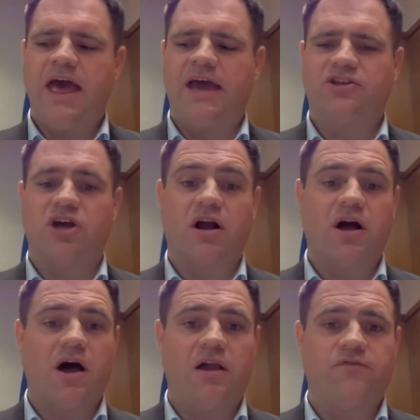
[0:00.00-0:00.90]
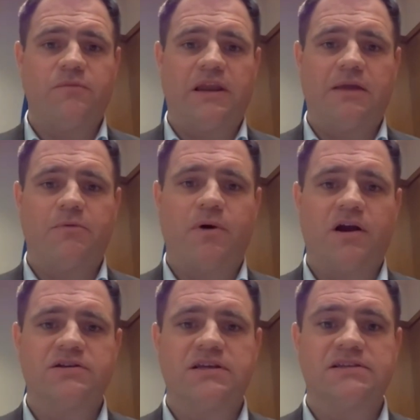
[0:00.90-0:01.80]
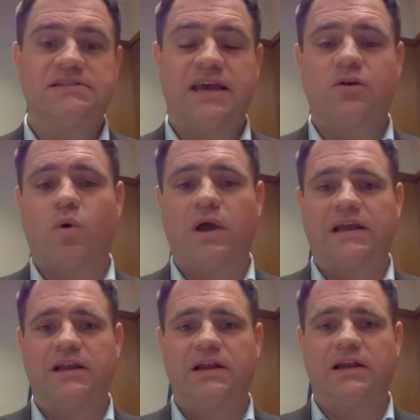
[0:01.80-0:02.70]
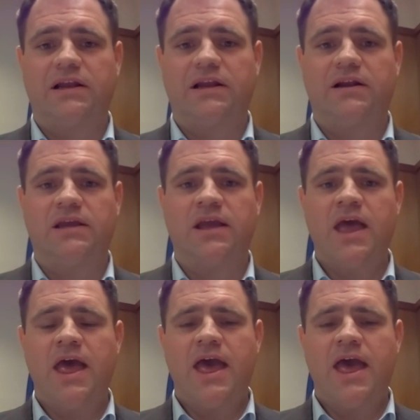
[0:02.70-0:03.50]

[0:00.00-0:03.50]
John Kyle from the Labour Party, has said quite clearly